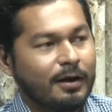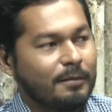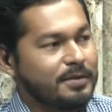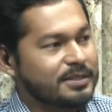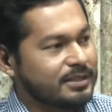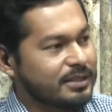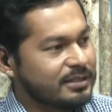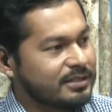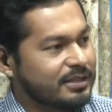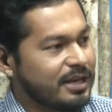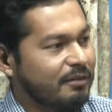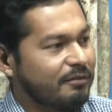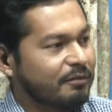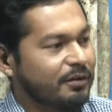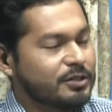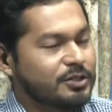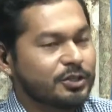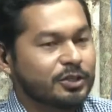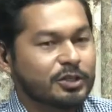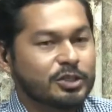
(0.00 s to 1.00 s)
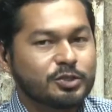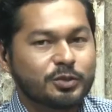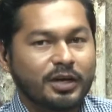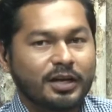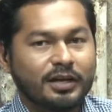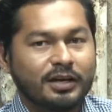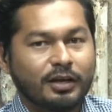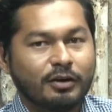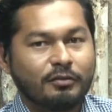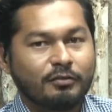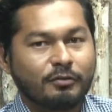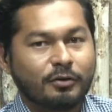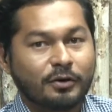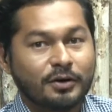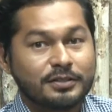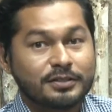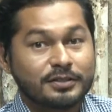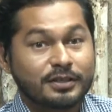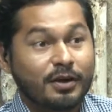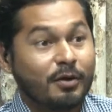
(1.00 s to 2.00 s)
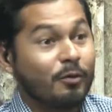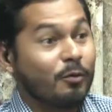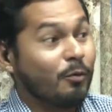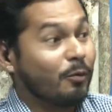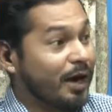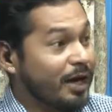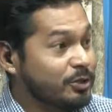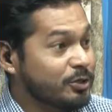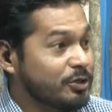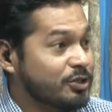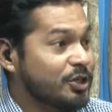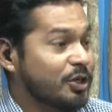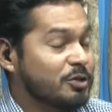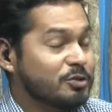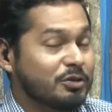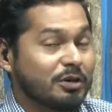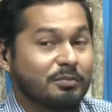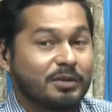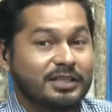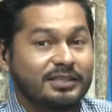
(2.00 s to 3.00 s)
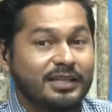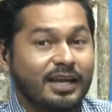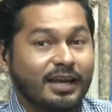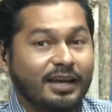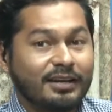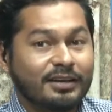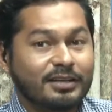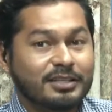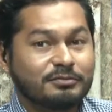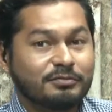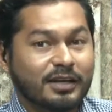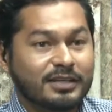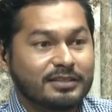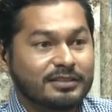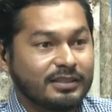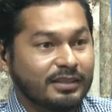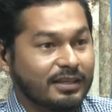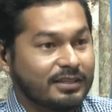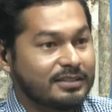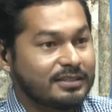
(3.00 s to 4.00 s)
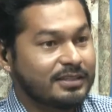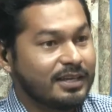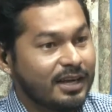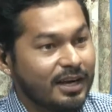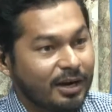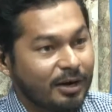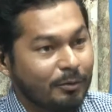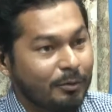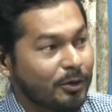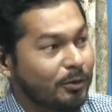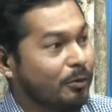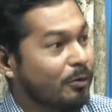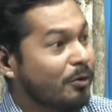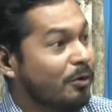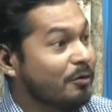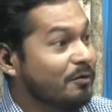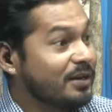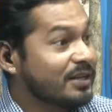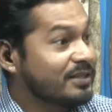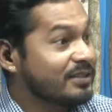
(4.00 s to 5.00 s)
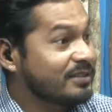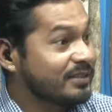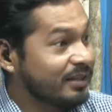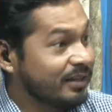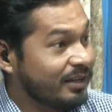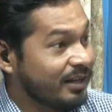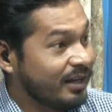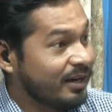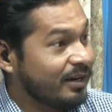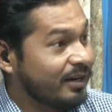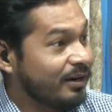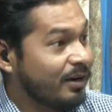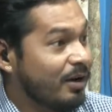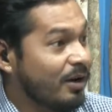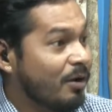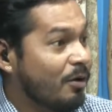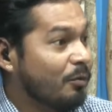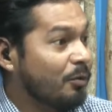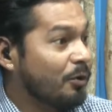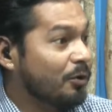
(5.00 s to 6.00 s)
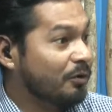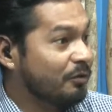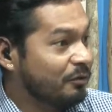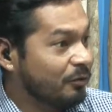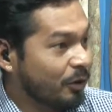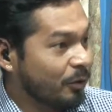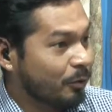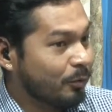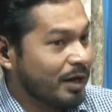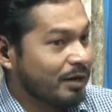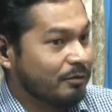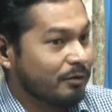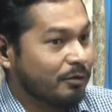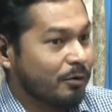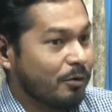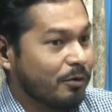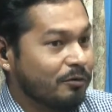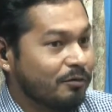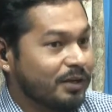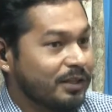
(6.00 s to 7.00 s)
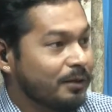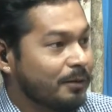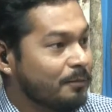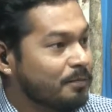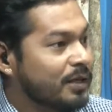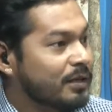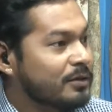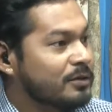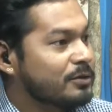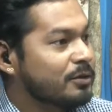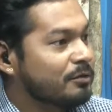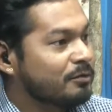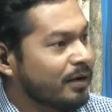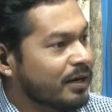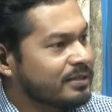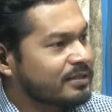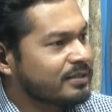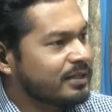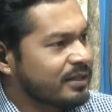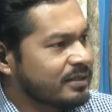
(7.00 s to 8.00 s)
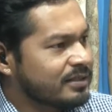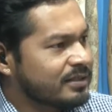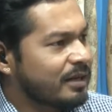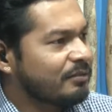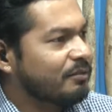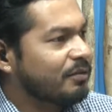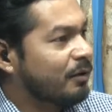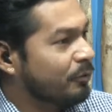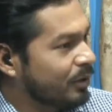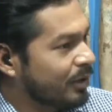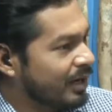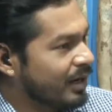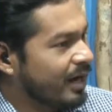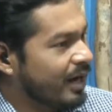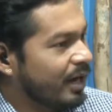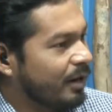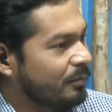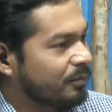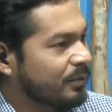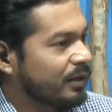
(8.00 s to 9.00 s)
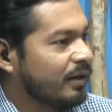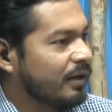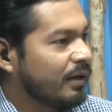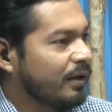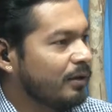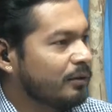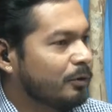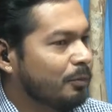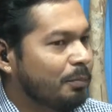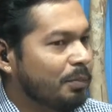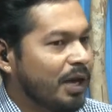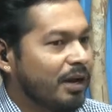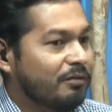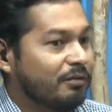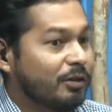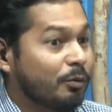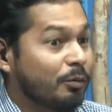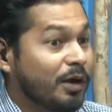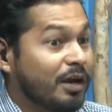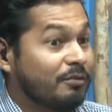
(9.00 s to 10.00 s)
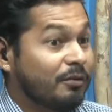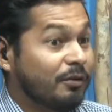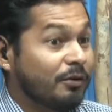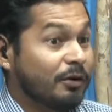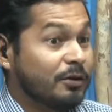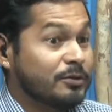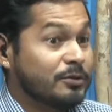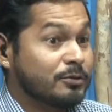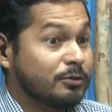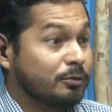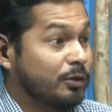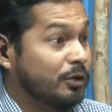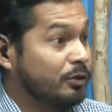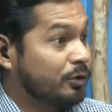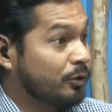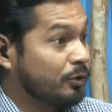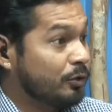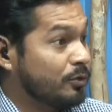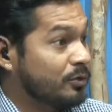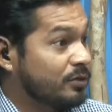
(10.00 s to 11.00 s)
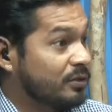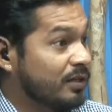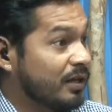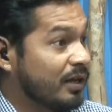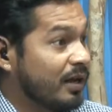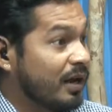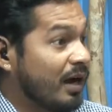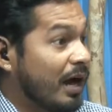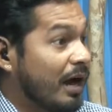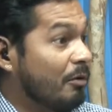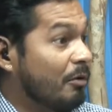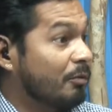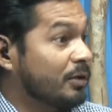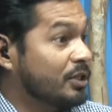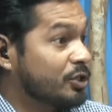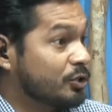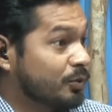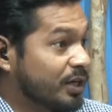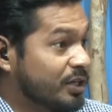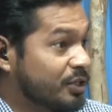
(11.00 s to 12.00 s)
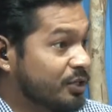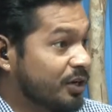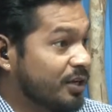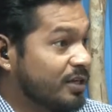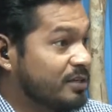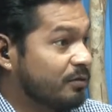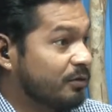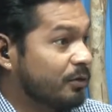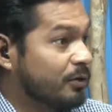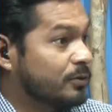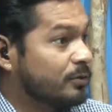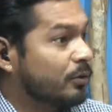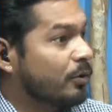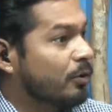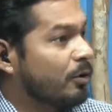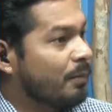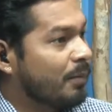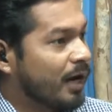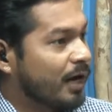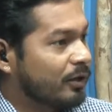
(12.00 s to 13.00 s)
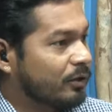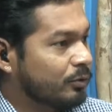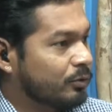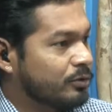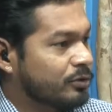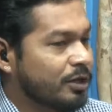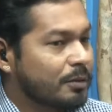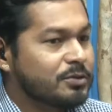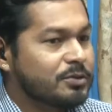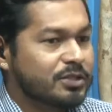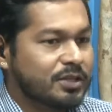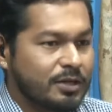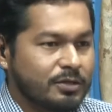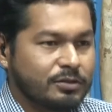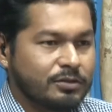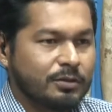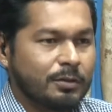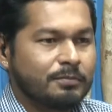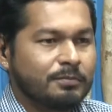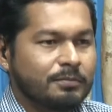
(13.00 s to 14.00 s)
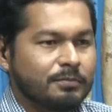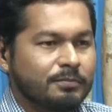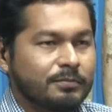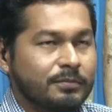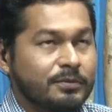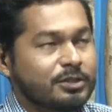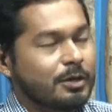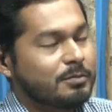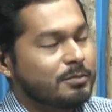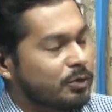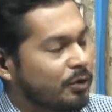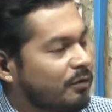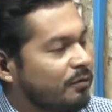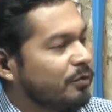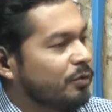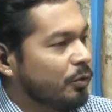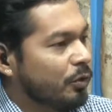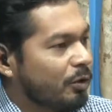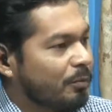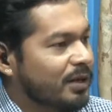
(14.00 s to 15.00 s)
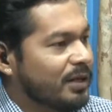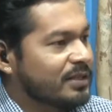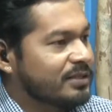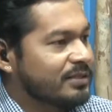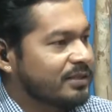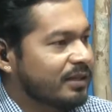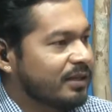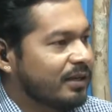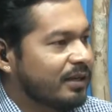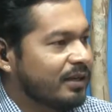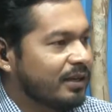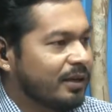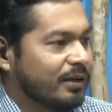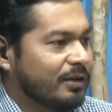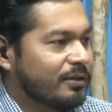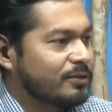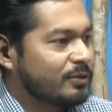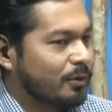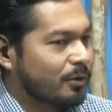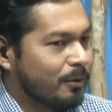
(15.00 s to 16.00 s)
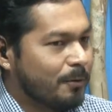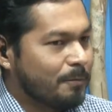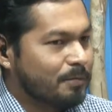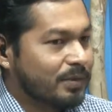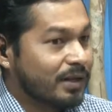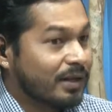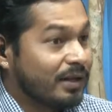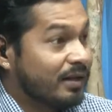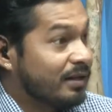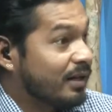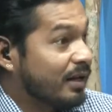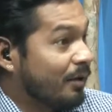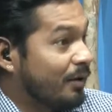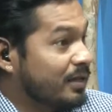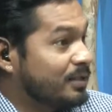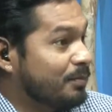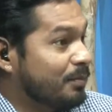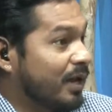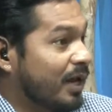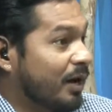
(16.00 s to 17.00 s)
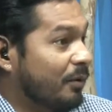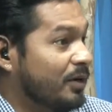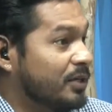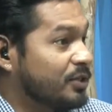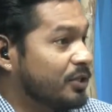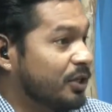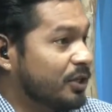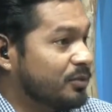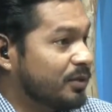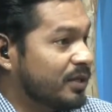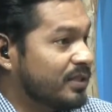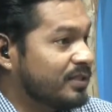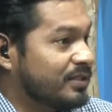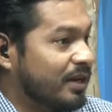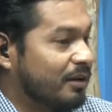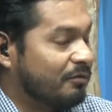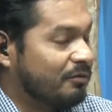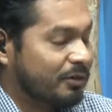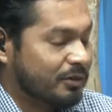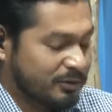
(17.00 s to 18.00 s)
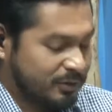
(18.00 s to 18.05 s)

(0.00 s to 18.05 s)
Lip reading: Is it safe for children? And of course, why should children be taking this vaccine? It's here. We know COVID is still here. We're in the fourth wave of COVID. So vaccines have really helped to pave the way for us to reduce our restrictions, for us to go back to some sort of normalcy. So now let's make our children safer.